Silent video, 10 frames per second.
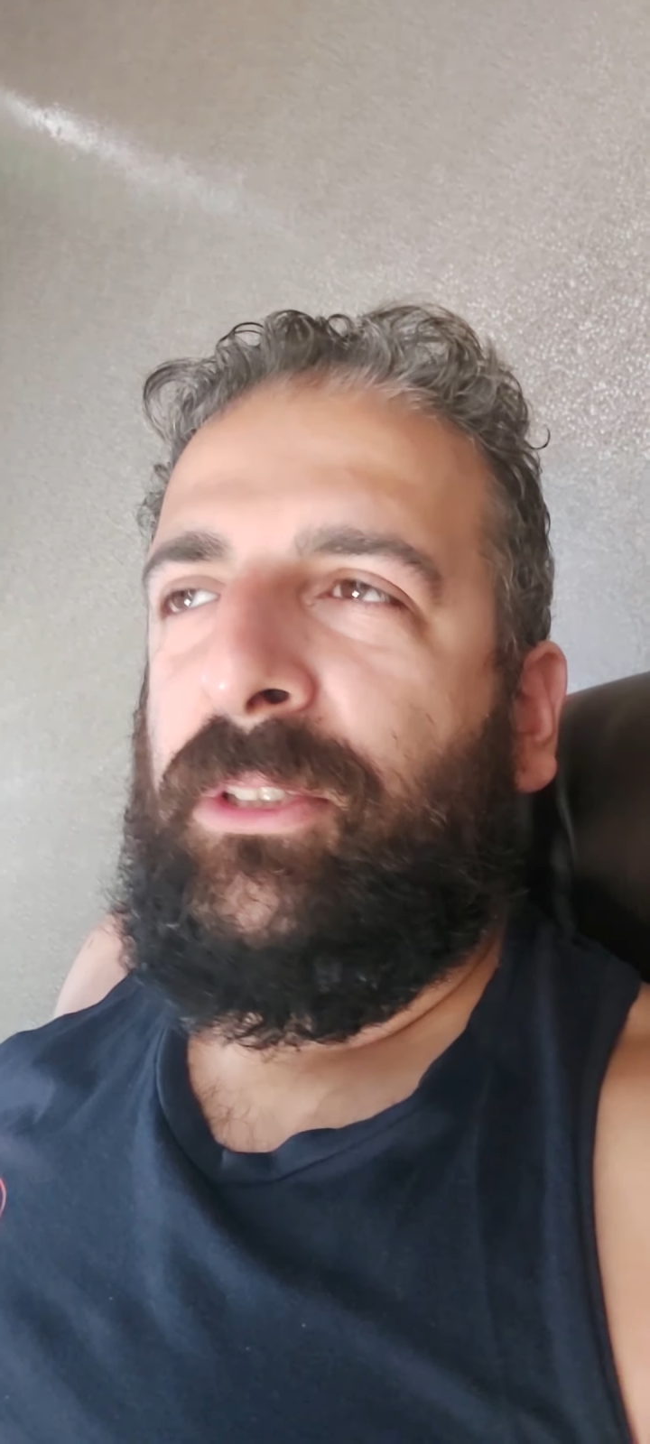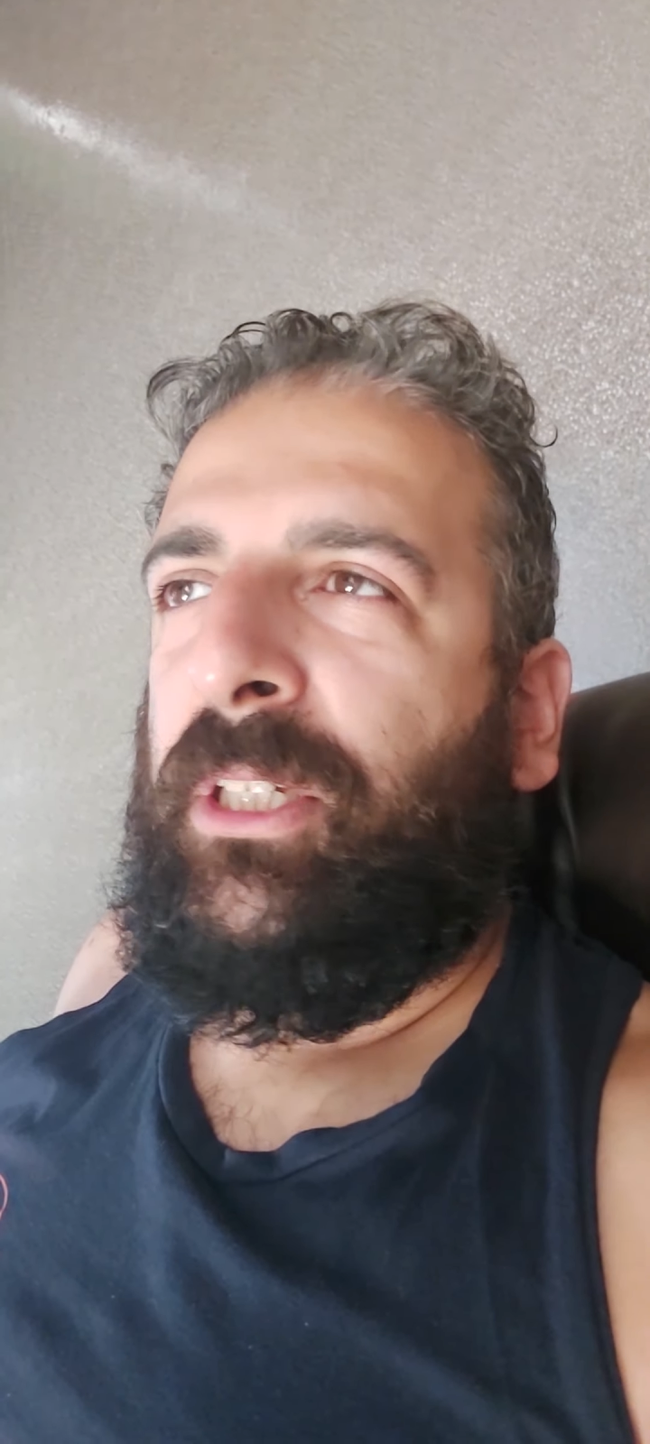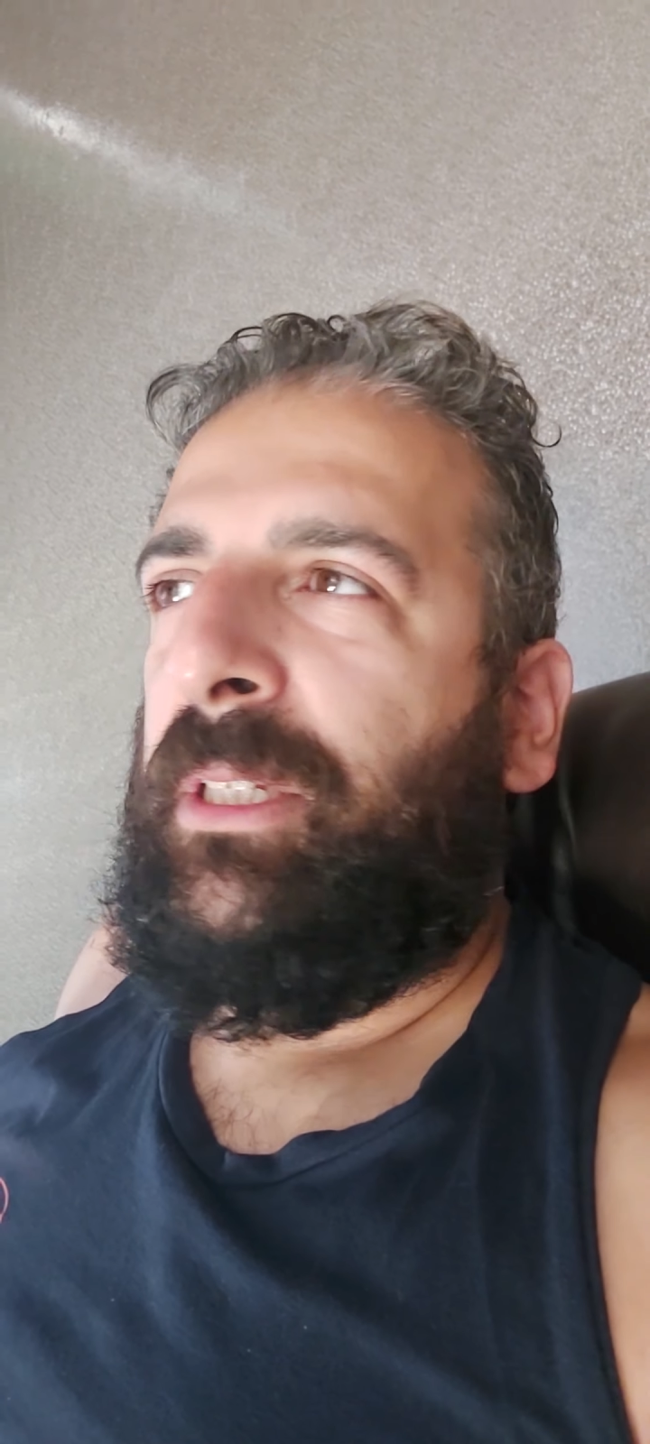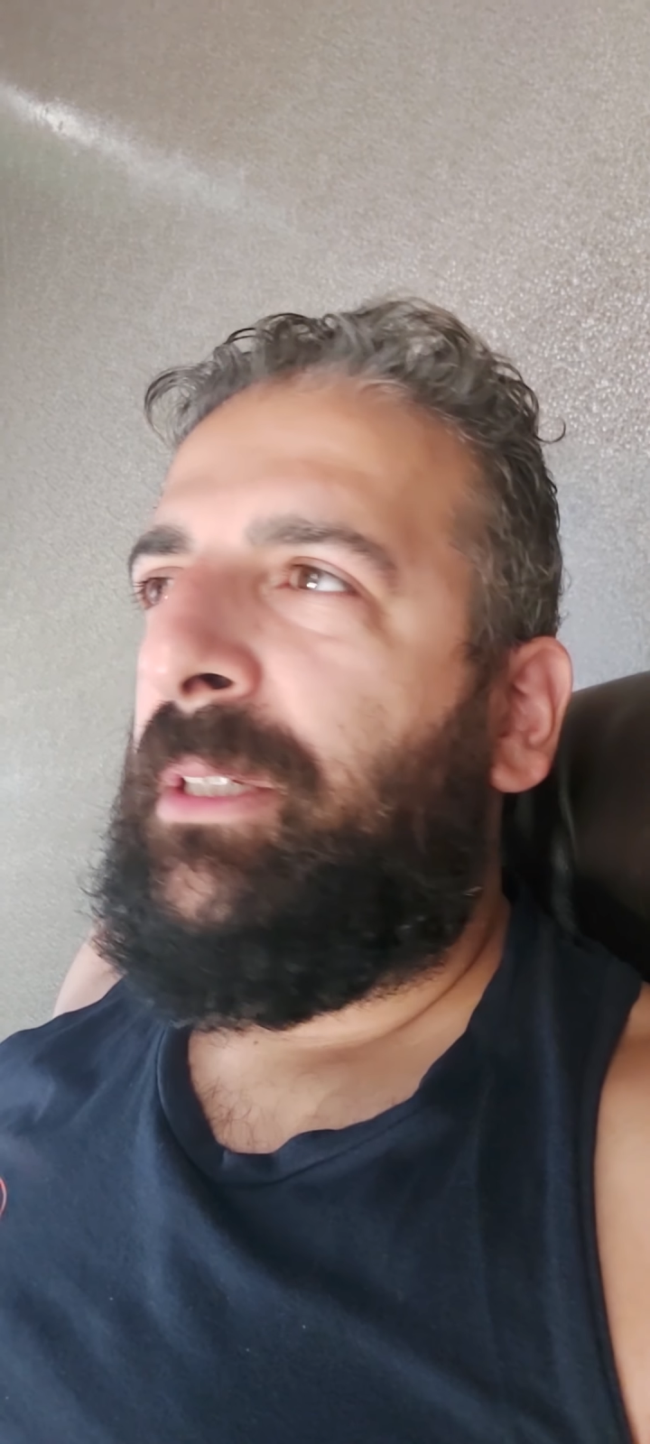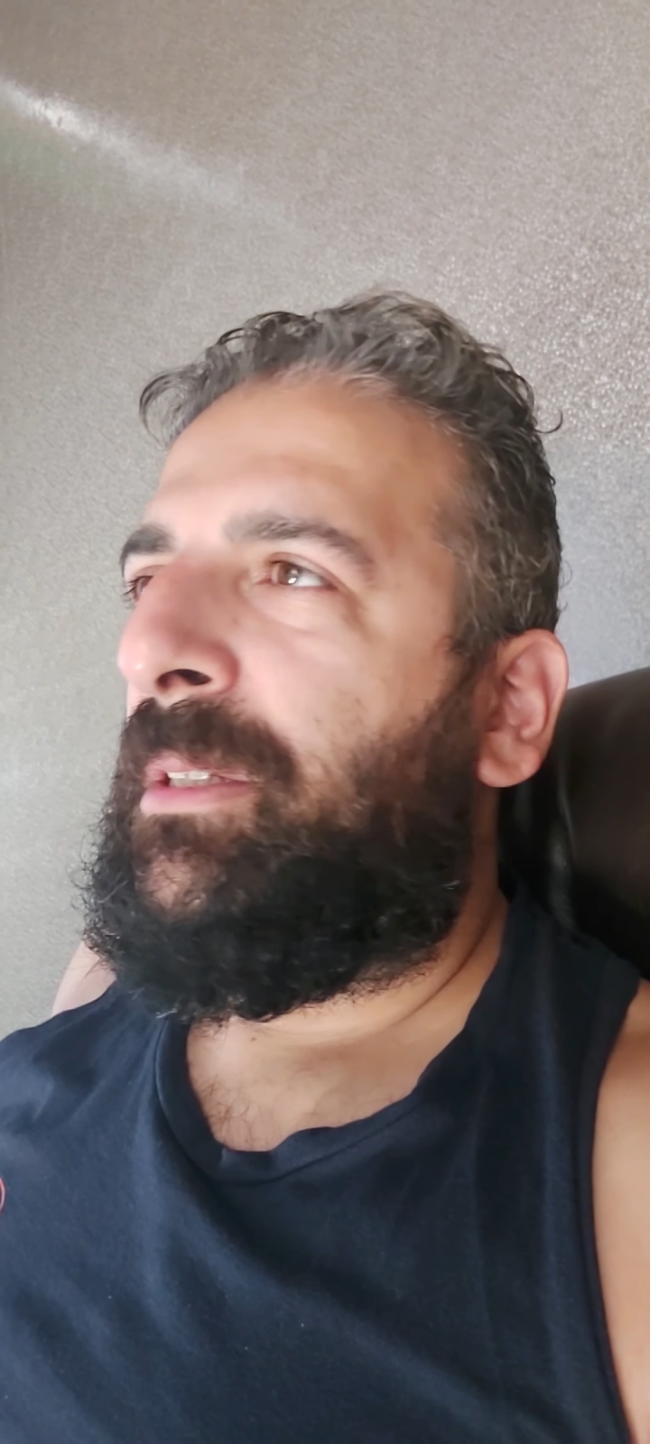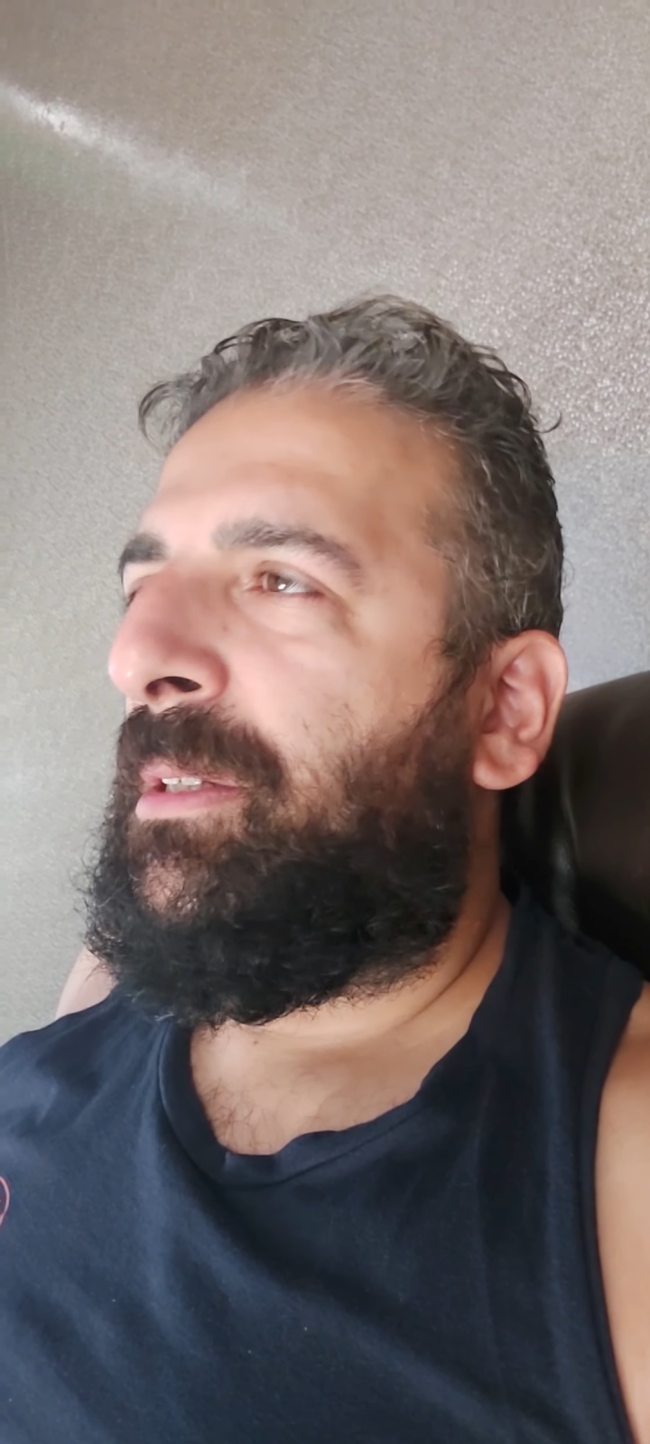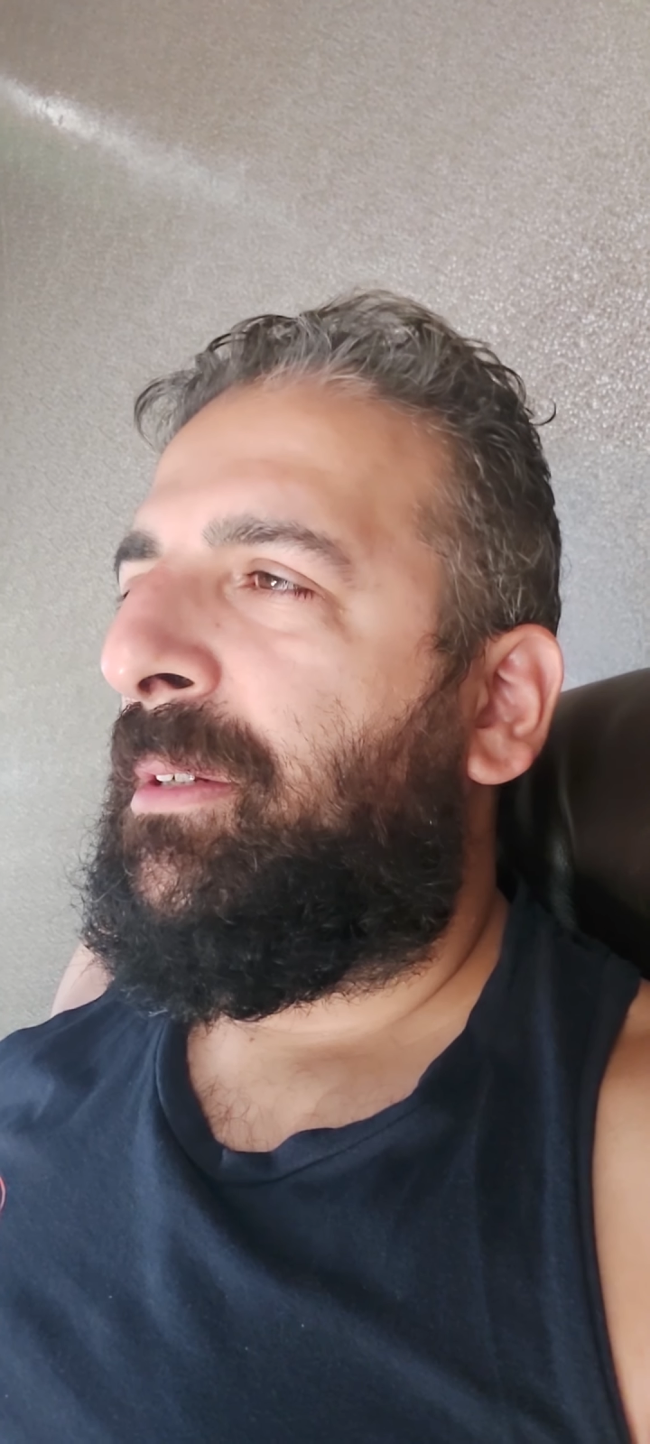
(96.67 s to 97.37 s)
genius.